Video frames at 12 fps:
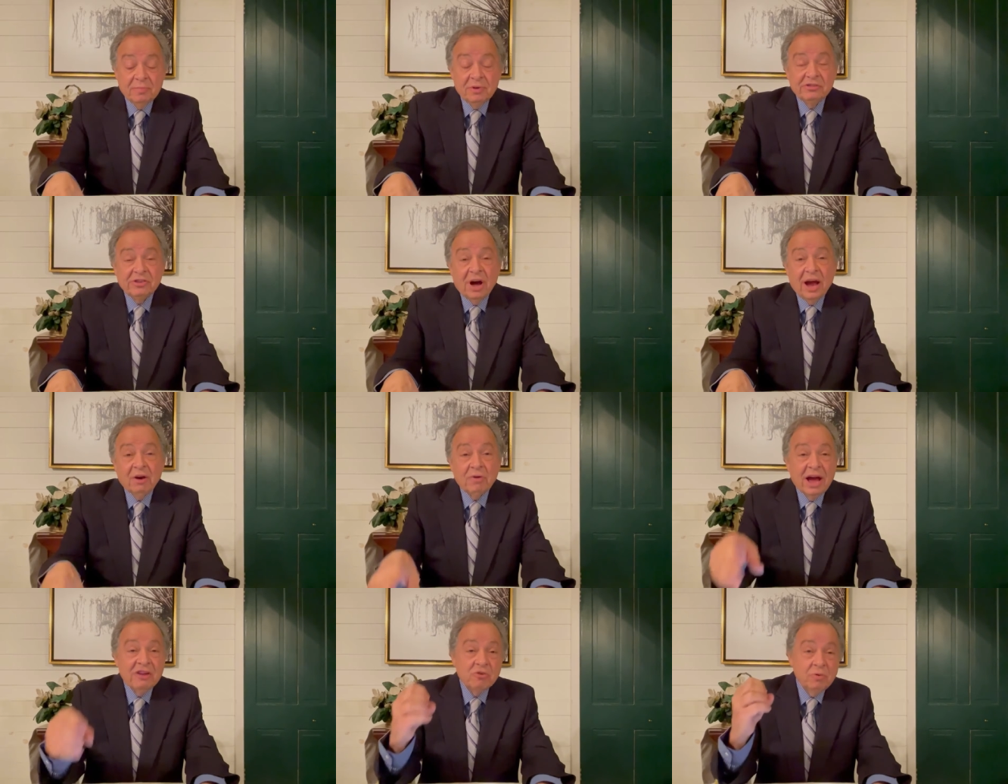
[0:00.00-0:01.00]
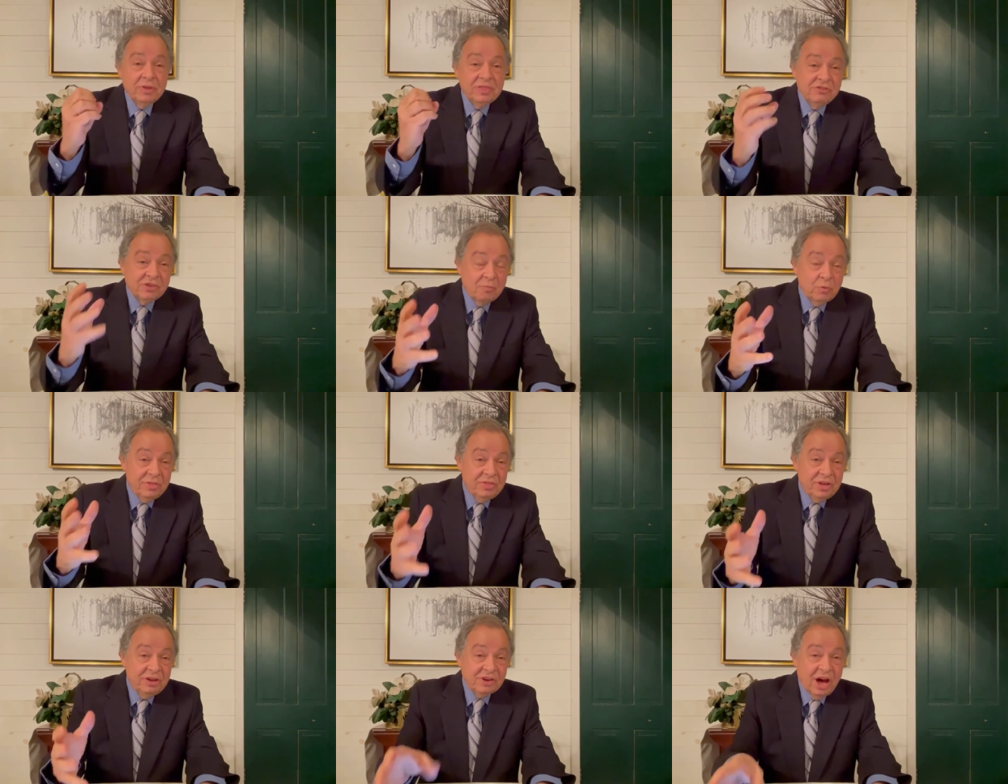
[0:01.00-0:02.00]
The Messiah graduate these, with
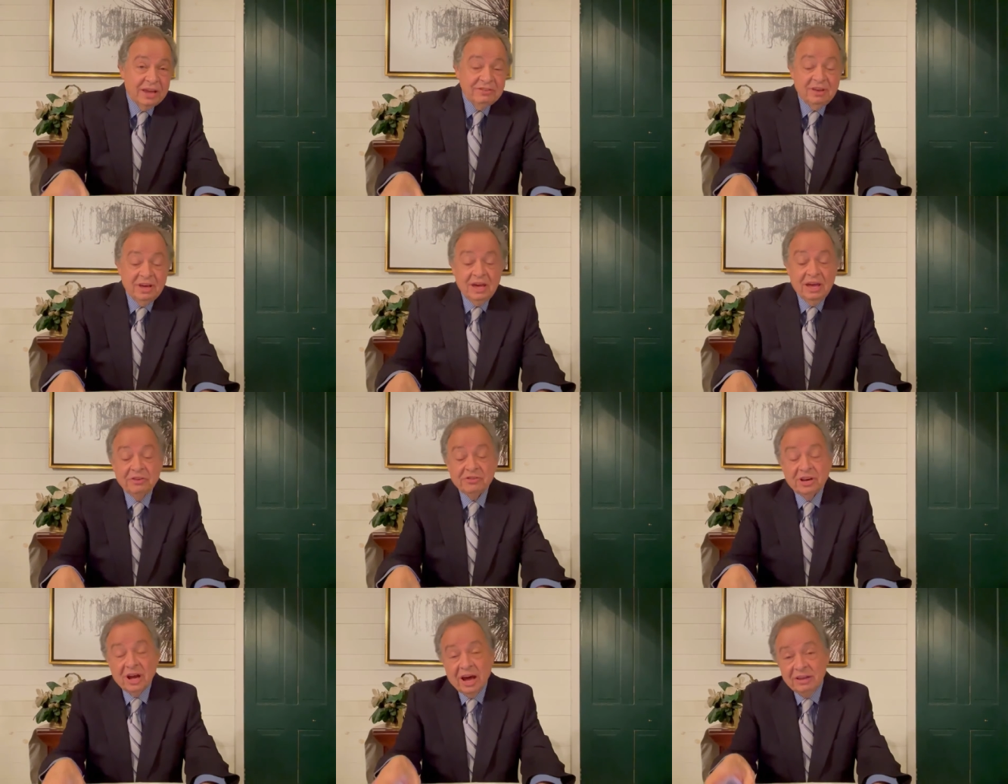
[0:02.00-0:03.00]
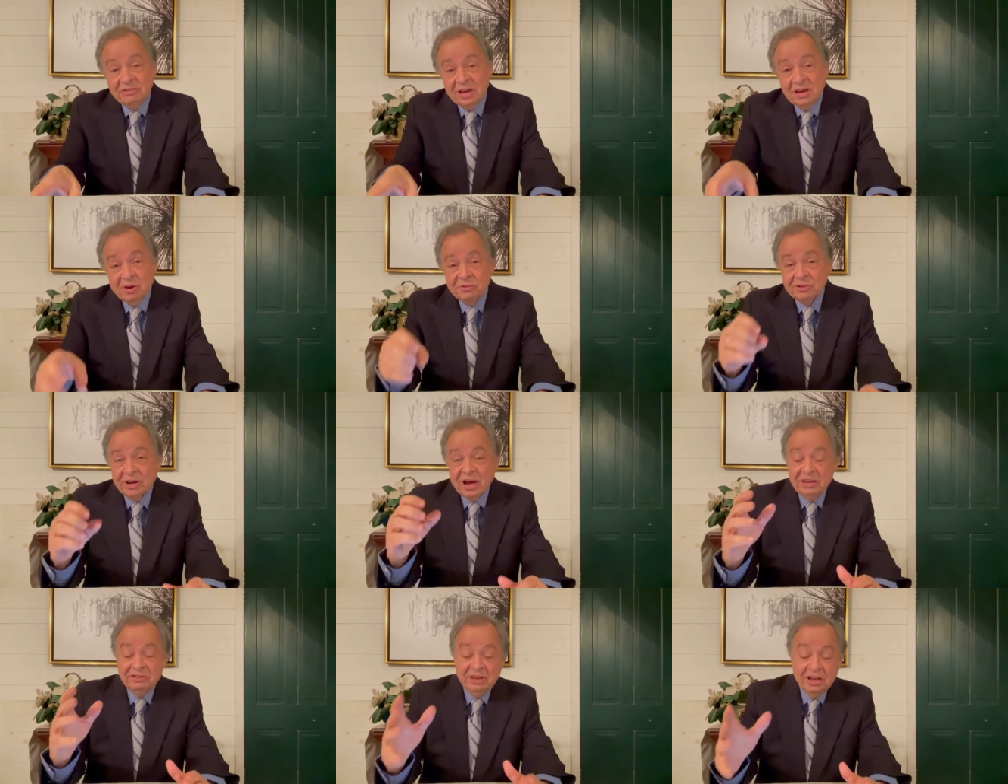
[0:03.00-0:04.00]
these ideas and ideals and
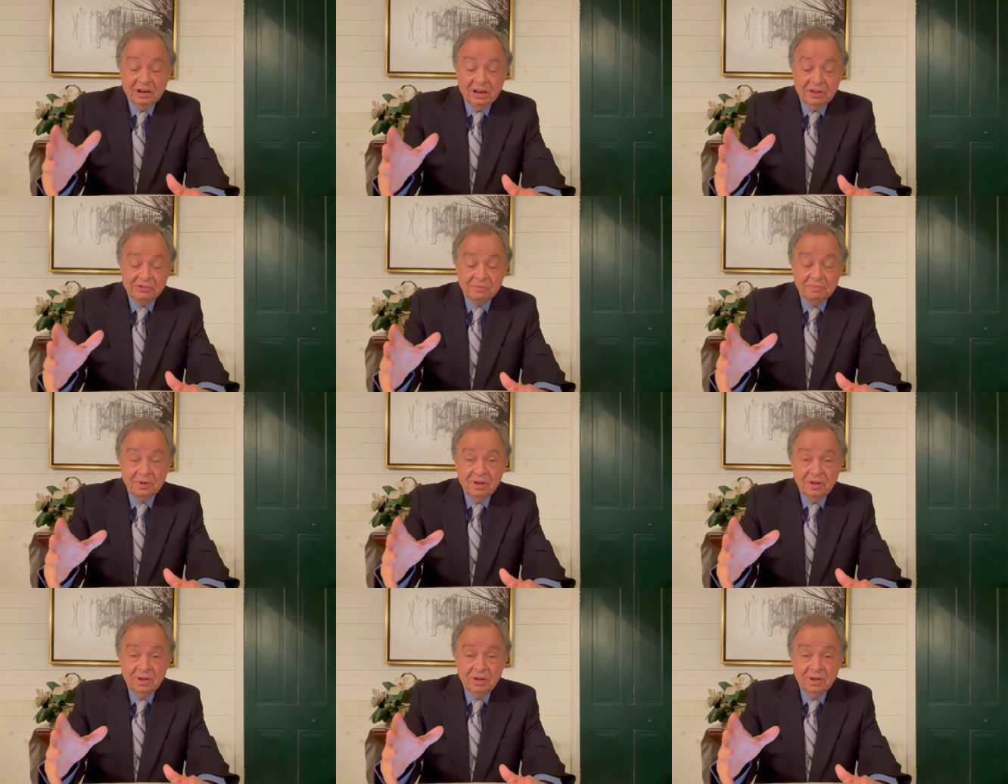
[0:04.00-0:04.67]
idealism.